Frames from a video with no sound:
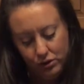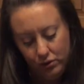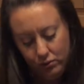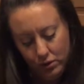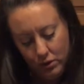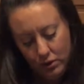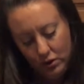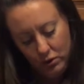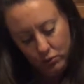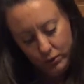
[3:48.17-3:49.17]
So
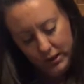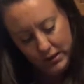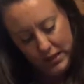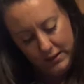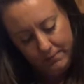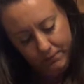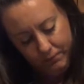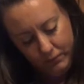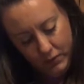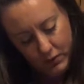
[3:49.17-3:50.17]
we'll get that
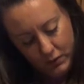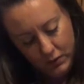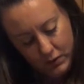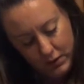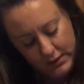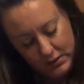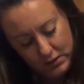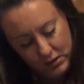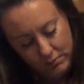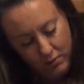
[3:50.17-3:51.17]
nice
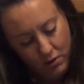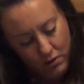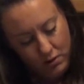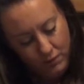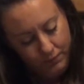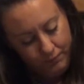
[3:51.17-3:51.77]
and small.